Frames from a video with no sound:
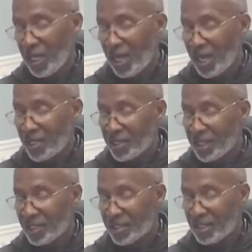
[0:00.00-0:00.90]
as
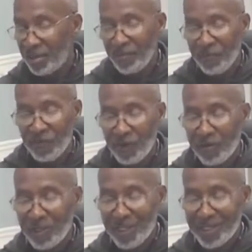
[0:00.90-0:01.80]
they stem
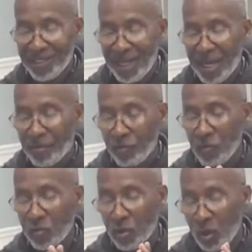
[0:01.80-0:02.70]
from the exact
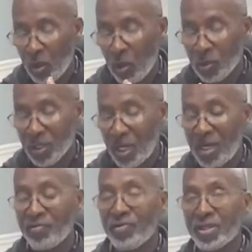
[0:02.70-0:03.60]
root cause,
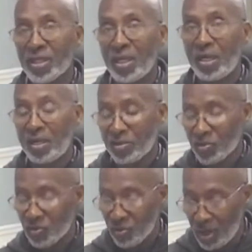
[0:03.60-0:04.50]
unresolved
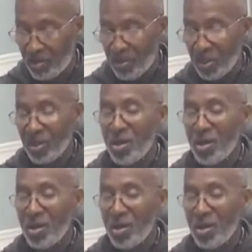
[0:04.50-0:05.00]
trauma